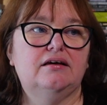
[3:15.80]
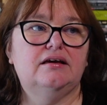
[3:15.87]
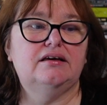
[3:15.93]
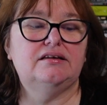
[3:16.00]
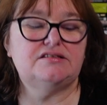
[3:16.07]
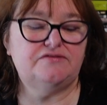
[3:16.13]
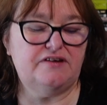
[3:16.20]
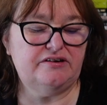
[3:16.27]

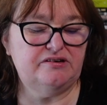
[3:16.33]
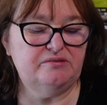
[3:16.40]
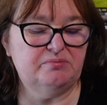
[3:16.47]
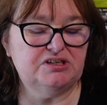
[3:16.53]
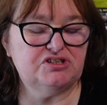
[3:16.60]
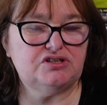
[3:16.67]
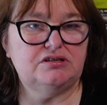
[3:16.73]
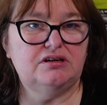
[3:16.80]
is very
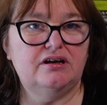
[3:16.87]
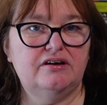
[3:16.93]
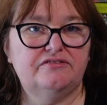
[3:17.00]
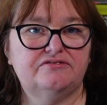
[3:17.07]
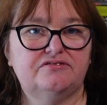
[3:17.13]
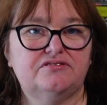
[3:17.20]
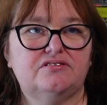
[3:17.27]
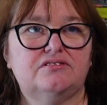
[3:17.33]
much
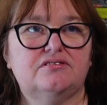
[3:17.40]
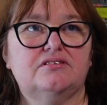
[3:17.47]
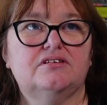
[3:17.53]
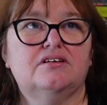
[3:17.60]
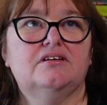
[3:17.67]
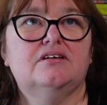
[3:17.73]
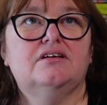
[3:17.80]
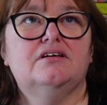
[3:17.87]
loved.
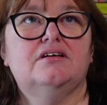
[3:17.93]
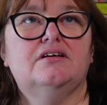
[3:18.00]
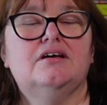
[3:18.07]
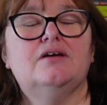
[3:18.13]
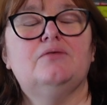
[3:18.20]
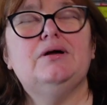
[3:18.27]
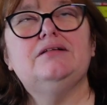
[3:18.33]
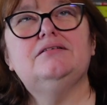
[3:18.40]

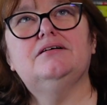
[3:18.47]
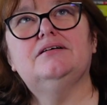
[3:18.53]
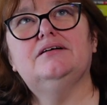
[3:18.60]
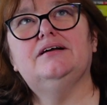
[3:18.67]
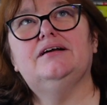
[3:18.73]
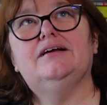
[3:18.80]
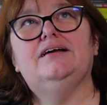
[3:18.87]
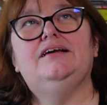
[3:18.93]
Well,
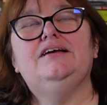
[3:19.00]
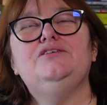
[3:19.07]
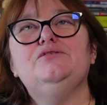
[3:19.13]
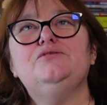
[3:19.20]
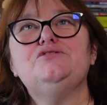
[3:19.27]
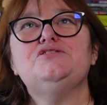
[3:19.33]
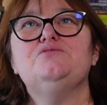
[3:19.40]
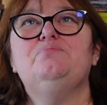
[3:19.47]
he
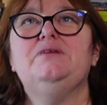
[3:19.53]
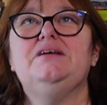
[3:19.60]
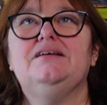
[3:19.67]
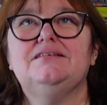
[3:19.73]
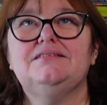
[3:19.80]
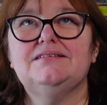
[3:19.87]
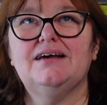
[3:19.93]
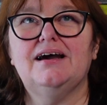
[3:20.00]
used to be
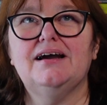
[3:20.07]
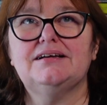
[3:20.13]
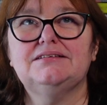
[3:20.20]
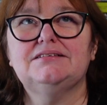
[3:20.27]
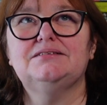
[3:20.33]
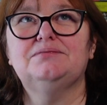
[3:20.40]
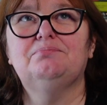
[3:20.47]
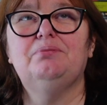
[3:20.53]

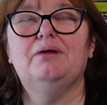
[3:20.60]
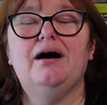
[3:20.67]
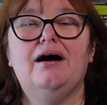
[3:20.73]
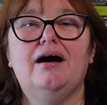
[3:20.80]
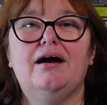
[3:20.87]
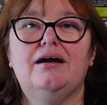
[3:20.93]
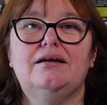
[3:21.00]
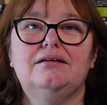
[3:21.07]
attacked
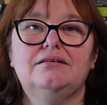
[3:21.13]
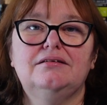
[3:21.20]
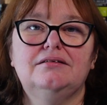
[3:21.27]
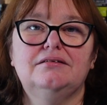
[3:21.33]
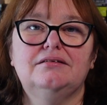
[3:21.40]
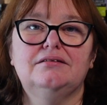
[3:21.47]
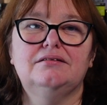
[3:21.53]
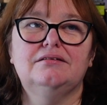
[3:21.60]
by
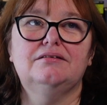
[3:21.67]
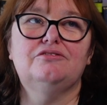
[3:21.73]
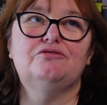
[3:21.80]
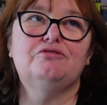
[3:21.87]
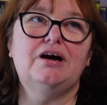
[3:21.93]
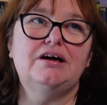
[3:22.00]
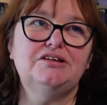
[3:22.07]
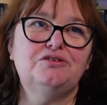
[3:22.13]

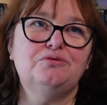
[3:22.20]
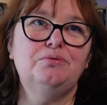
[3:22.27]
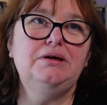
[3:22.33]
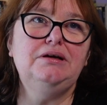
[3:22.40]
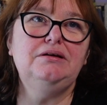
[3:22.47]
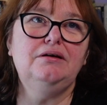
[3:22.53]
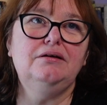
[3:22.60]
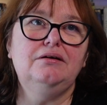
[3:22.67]

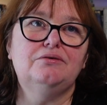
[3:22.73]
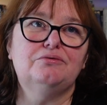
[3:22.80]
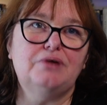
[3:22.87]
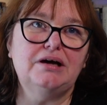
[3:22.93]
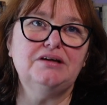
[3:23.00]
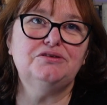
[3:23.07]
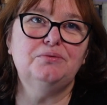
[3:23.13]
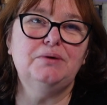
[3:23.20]

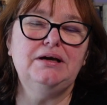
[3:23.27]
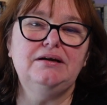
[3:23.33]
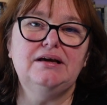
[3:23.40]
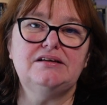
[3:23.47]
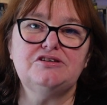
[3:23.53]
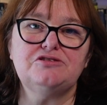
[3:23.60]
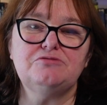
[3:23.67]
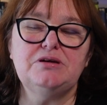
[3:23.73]
right-wing
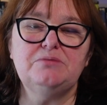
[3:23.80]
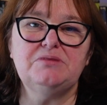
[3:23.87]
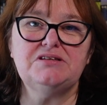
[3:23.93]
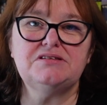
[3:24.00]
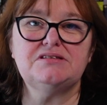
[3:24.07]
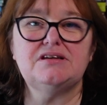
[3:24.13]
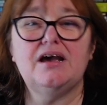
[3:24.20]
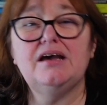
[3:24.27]

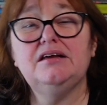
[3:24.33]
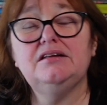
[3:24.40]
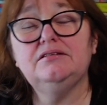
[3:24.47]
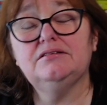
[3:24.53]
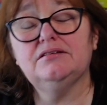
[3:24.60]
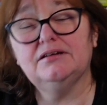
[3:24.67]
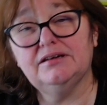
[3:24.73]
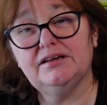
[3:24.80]
extremists
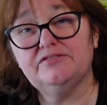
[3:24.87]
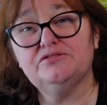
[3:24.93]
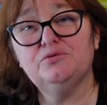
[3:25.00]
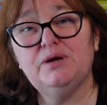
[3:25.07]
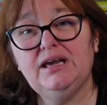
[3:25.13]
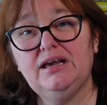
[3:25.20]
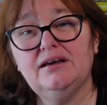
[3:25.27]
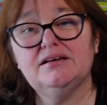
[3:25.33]
and
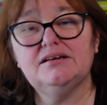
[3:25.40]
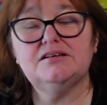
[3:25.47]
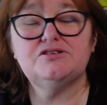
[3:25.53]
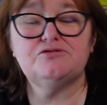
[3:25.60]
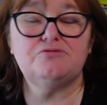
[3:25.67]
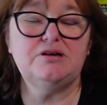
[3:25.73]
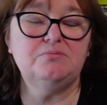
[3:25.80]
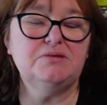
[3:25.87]
left-wing
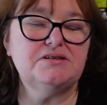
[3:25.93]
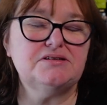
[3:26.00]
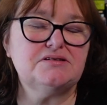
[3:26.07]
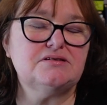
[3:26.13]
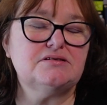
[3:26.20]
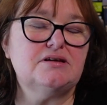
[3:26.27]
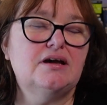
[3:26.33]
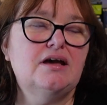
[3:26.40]

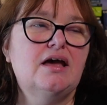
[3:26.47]
extremists.